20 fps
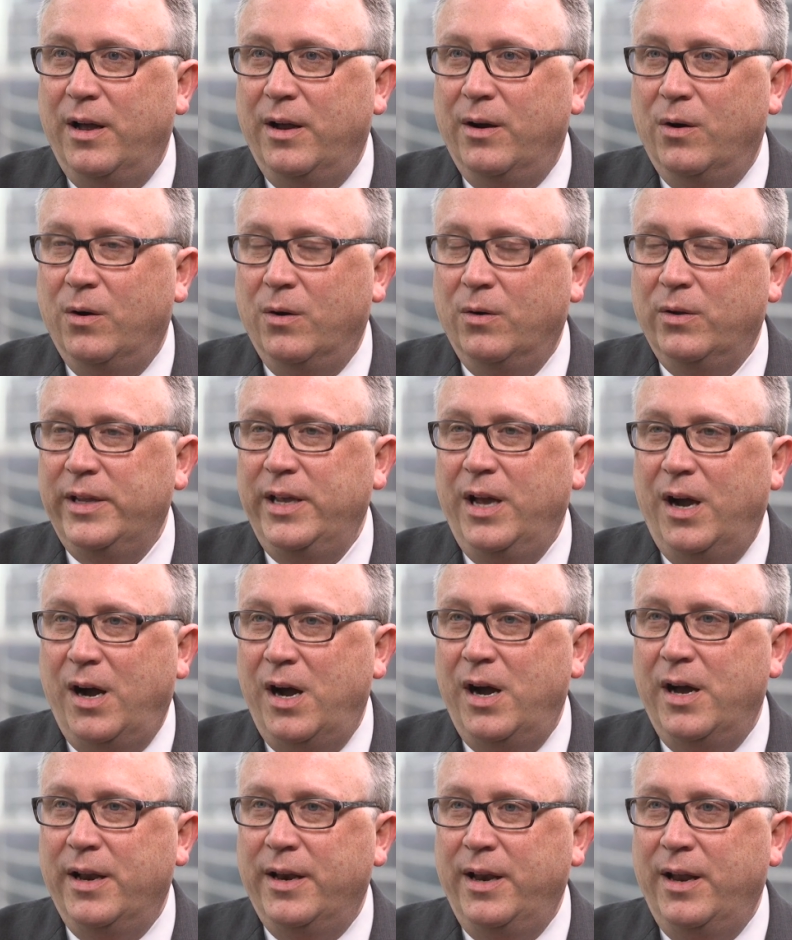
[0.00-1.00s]
early
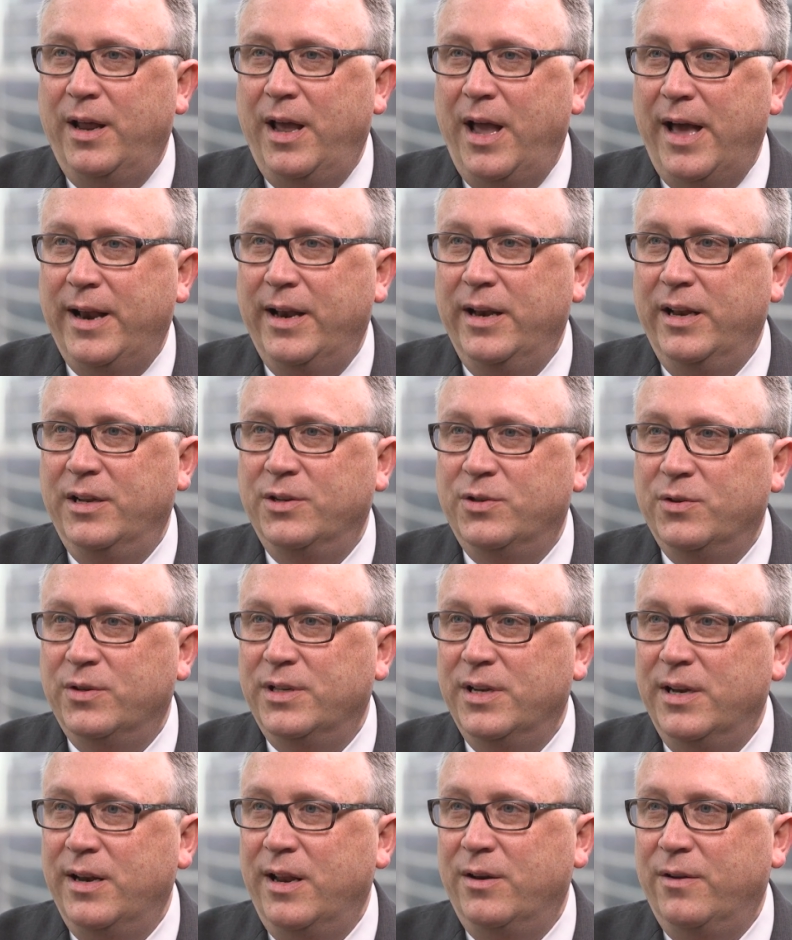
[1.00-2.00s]
on had an interest
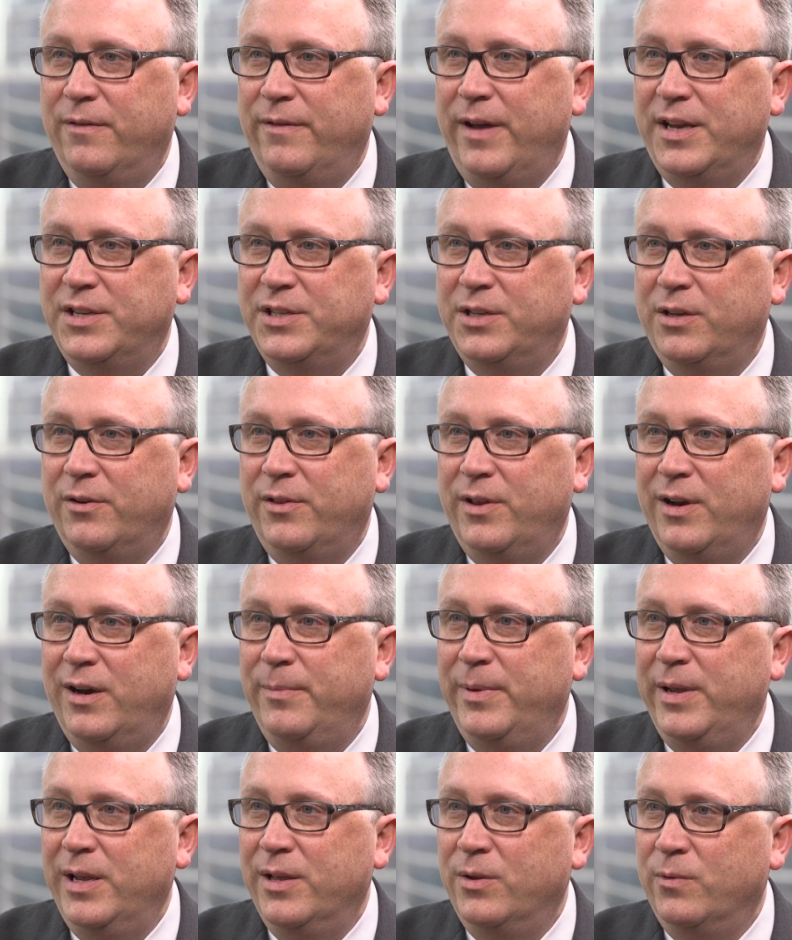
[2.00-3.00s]
in endovascular
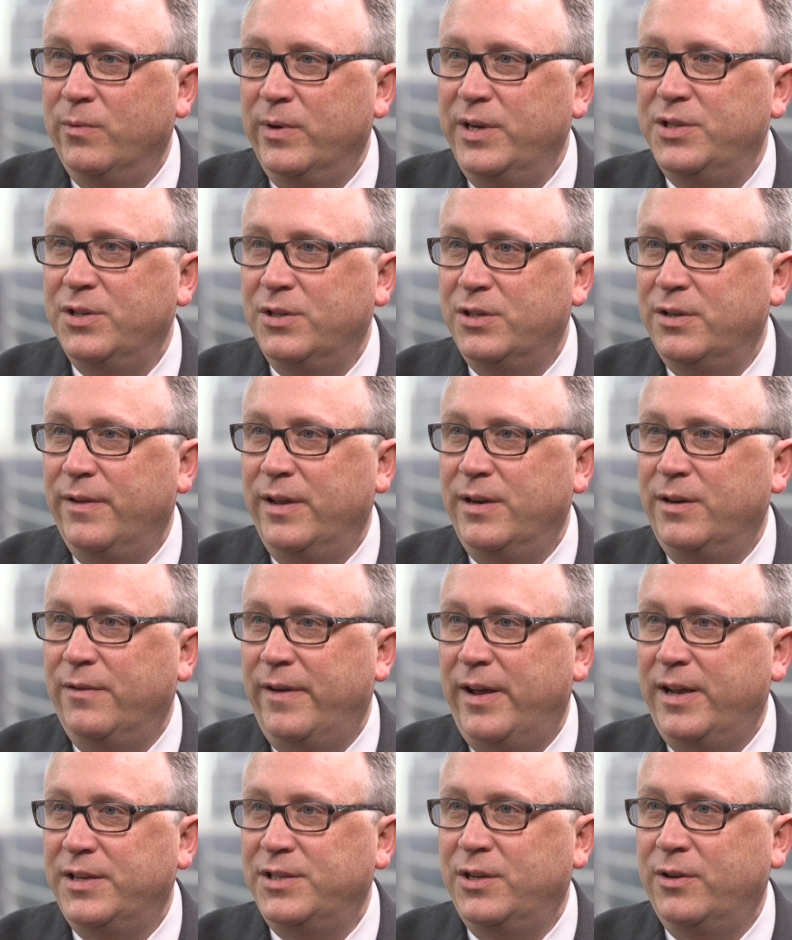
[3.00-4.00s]
therapy and the research of
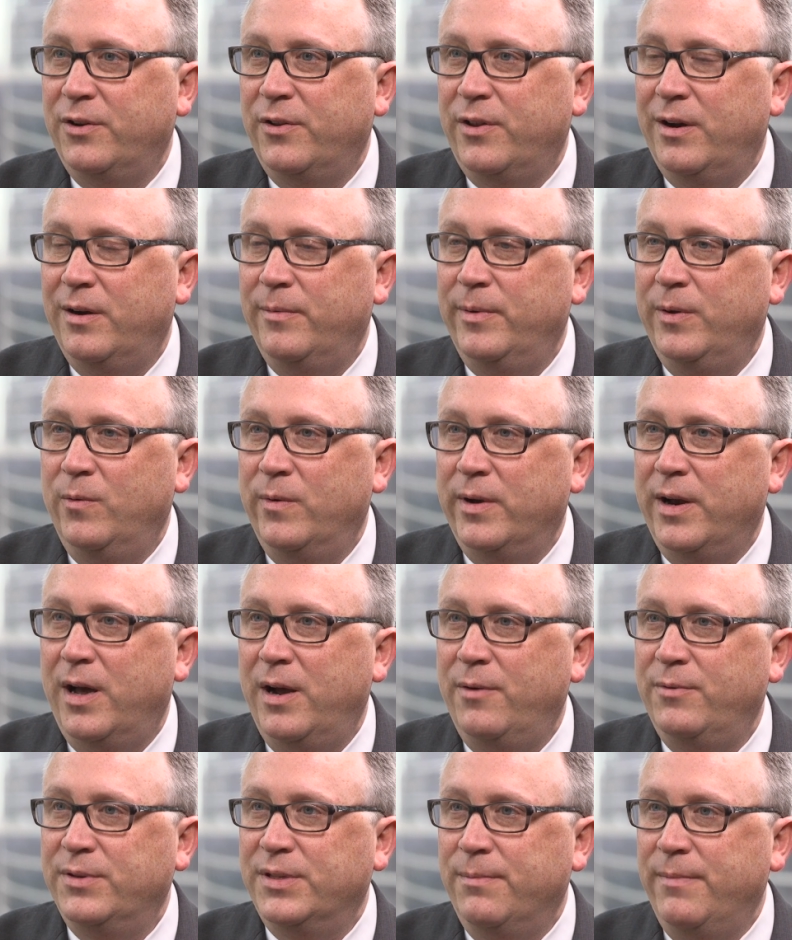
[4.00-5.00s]
endovascular therapy. When I
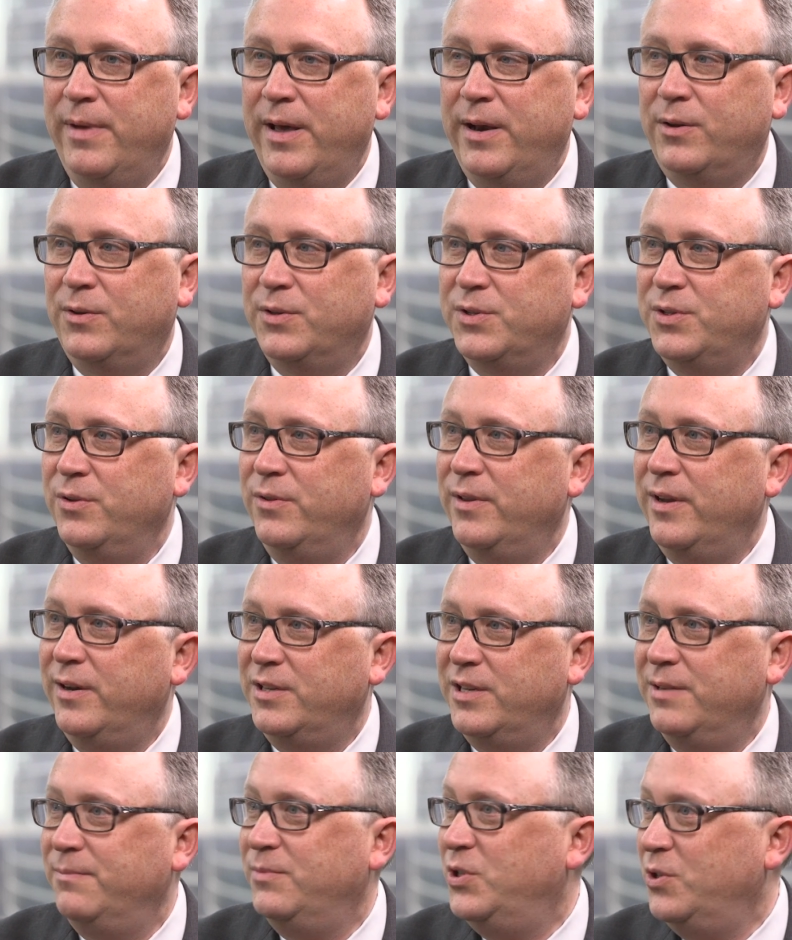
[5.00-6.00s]
was a medical student there,
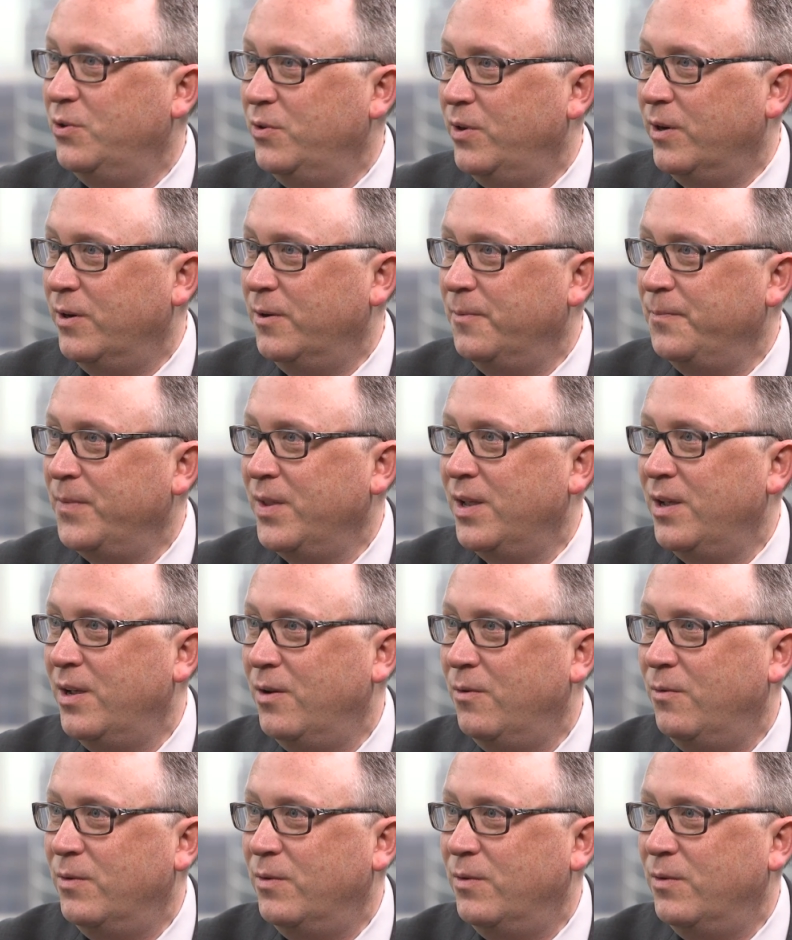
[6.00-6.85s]
Tim Chuter mm -hmm.